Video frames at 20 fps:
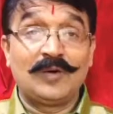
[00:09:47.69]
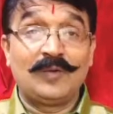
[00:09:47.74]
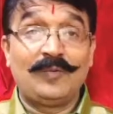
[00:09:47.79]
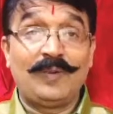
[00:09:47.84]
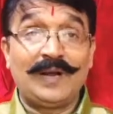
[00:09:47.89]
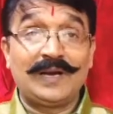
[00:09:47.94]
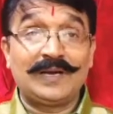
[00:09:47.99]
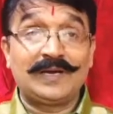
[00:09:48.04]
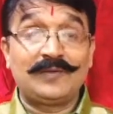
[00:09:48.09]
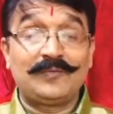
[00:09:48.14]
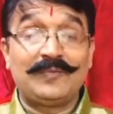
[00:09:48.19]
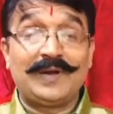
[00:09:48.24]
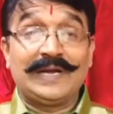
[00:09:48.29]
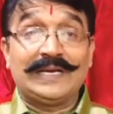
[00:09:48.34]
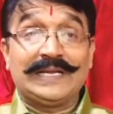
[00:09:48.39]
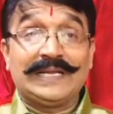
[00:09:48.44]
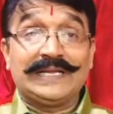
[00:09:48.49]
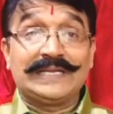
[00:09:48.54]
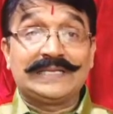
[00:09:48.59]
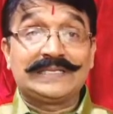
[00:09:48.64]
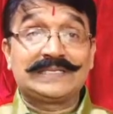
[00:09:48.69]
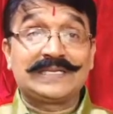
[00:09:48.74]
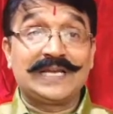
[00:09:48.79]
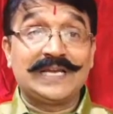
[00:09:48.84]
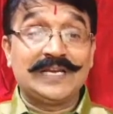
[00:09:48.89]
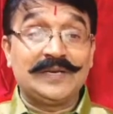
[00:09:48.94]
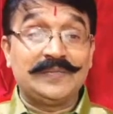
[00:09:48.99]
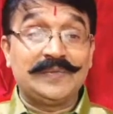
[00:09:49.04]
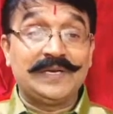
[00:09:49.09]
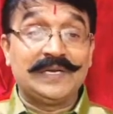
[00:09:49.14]
What else
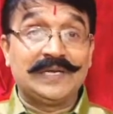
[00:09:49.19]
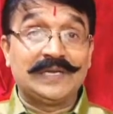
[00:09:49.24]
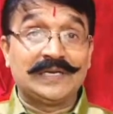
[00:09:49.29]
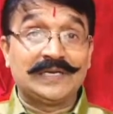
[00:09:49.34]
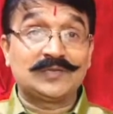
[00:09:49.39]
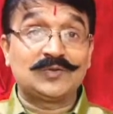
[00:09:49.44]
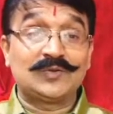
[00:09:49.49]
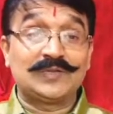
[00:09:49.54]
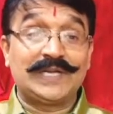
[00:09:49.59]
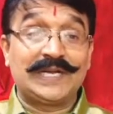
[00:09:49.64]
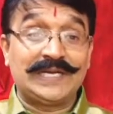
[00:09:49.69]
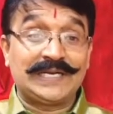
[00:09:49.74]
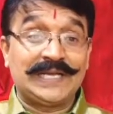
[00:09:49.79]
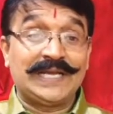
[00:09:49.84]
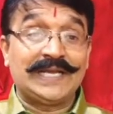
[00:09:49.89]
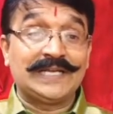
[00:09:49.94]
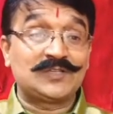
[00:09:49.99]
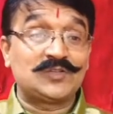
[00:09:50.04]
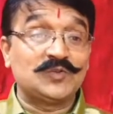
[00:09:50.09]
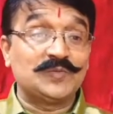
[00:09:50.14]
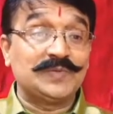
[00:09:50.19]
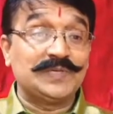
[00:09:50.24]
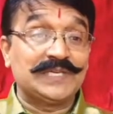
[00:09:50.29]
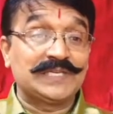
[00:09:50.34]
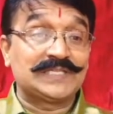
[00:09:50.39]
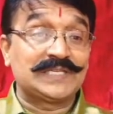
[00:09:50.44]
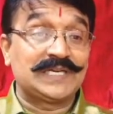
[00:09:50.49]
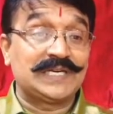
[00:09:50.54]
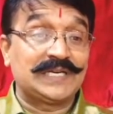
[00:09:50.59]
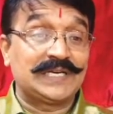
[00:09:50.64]
can be done? So that has to be
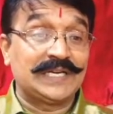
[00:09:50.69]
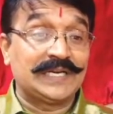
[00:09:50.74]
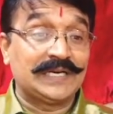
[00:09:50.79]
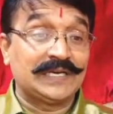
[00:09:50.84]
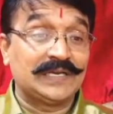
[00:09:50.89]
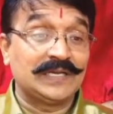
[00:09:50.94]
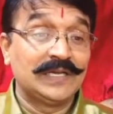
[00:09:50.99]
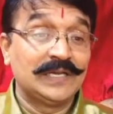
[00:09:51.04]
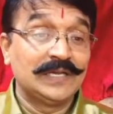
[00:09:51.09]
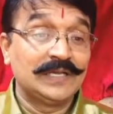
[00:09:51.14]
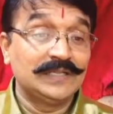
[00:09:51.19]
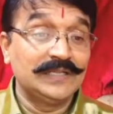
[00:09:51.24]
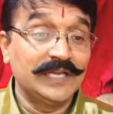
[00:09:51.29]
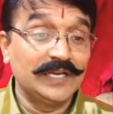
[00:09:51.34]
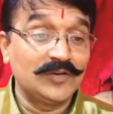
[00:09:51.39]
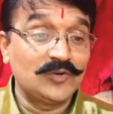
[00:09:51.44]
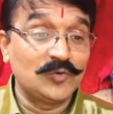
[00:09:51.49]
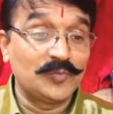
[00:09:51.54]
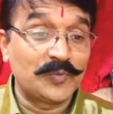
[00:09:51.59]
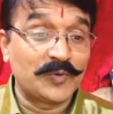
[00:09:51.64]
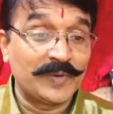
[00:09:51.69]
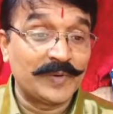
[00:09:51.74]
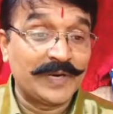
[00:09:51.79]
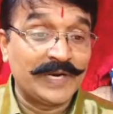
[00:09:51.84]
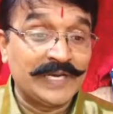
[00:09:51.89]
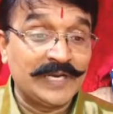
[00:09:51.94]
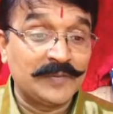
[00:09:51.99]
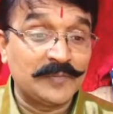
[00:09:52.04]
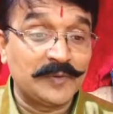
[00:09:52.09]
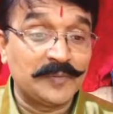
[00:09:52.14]
ascertained. Then to
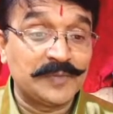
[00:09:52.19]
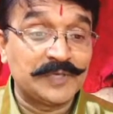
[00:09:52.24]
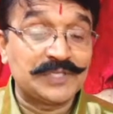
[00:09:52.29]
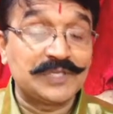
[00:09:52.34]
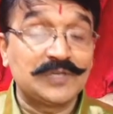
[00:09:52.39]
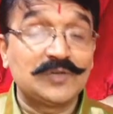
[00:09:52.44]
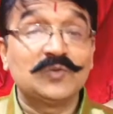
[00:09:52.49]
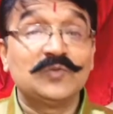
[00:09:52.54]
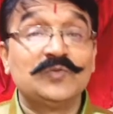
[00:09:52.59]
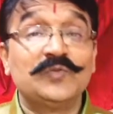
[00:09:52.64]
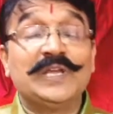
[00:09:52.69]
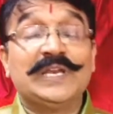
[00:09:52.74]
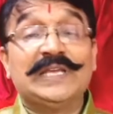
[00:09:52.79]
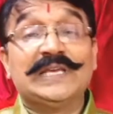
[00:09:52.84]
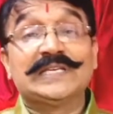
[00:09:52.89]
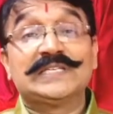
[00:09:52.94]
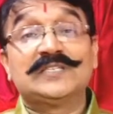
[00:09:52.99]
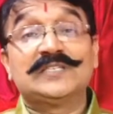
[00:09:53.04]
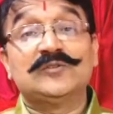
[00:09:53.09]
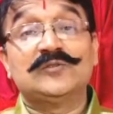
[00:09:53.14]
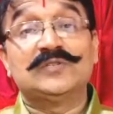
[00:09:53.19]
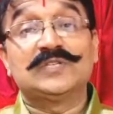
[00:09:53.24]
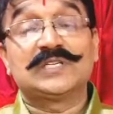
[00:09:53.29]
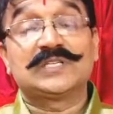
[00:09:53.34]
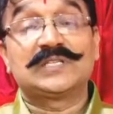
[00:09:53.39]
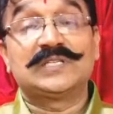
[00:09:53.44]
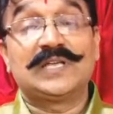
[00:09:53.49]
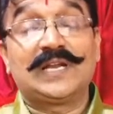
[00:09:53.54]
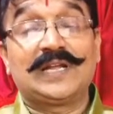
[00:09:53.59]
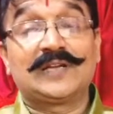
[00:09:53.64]
provide information to various
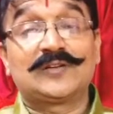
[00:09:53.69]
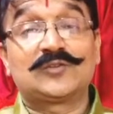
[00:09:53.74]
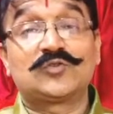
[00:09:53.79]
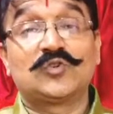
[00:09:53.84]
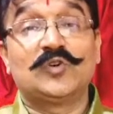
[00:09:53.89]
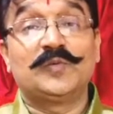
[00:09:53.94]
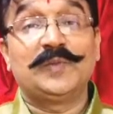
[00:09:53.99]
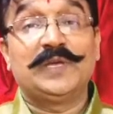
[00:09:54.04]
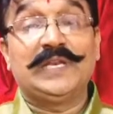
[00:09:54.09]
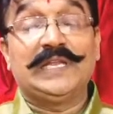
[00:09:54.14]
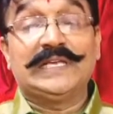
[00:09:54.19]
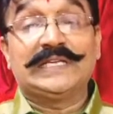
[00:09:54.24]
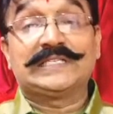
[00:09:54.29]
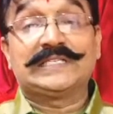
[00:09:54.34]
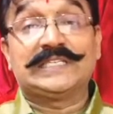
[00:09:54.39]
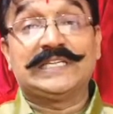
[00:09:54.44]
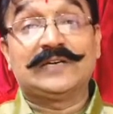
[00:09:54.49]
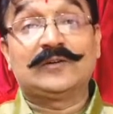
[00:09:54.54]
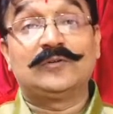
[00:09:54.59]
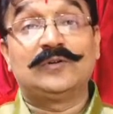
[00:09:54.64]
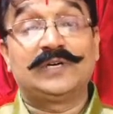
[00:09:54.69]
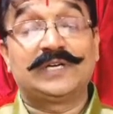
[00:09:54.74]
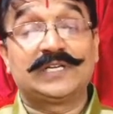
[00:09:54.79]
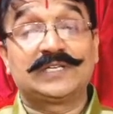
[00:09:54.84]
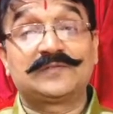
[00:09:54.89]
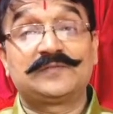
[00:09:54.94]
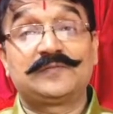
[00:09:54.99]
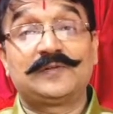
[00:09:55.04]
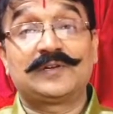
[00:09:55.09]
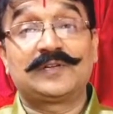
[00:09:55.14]
users. There are so many
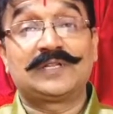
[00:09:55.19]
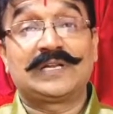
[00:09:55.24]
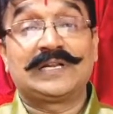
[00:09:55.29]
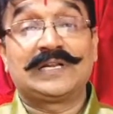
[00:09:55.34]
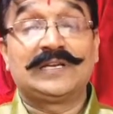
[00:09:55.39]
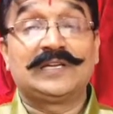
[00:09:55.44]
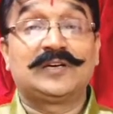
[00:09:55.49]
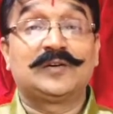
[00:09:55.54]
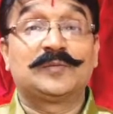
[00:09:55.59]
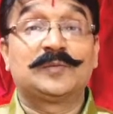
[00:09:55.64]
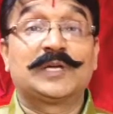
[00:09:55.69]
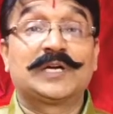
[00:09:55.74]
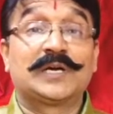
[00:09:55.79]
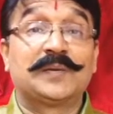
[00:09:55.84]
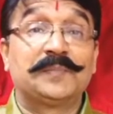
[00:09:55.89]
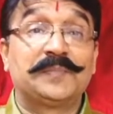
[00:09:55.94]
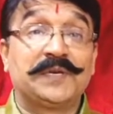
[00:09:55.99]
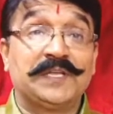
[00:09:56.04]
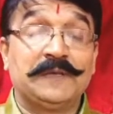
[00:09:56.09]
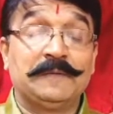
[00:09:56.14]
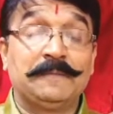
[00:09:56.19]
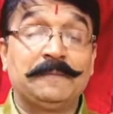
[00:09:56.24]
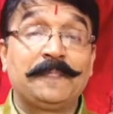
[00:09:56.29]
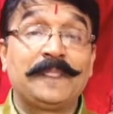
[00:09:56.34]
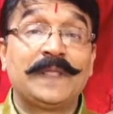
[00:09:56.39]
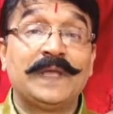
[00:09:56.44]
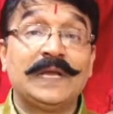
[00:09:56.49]
stakeholders for the running of the company.